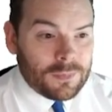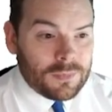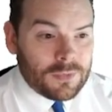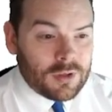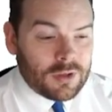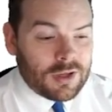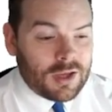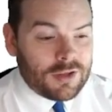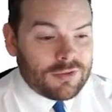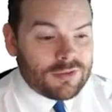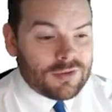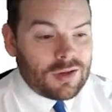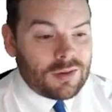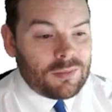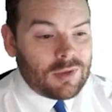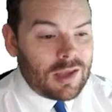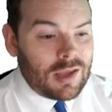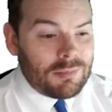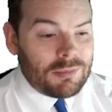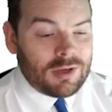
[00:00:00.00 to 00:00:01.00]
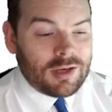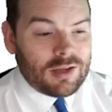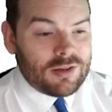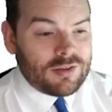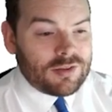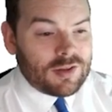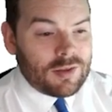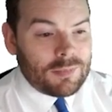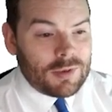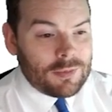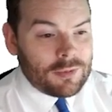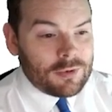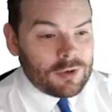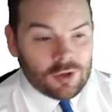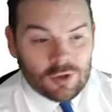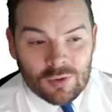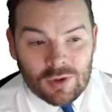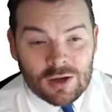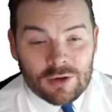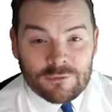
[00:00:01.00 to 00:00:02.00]
Okay, so I'm naming this at uh, people
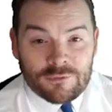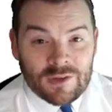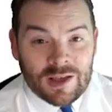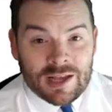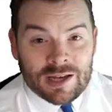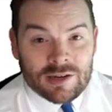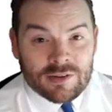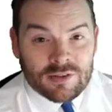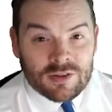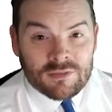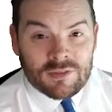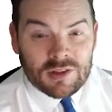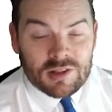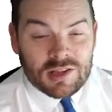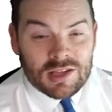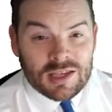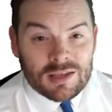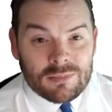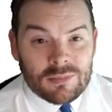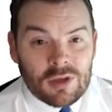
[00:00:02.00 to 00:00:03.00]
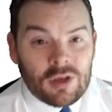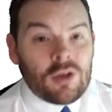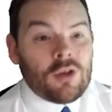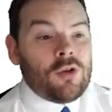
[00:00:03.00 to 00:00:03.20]
who are fans of the team,